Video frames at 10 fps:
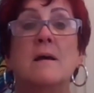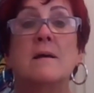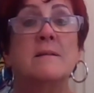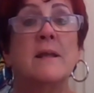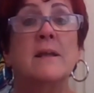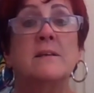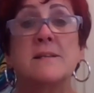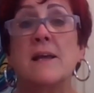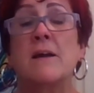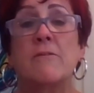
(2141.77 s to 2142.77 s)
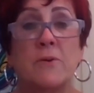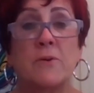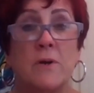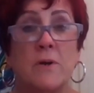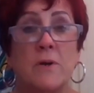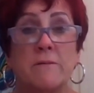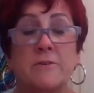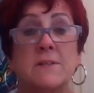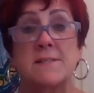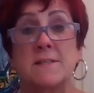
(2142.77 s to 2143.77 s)
Thanks everyone for
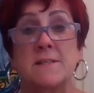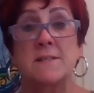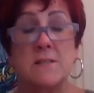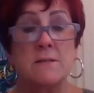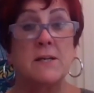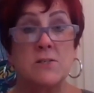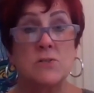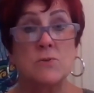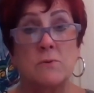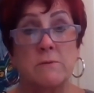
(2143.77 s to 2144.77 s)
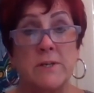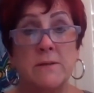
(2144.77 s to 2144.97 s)
listening to my story.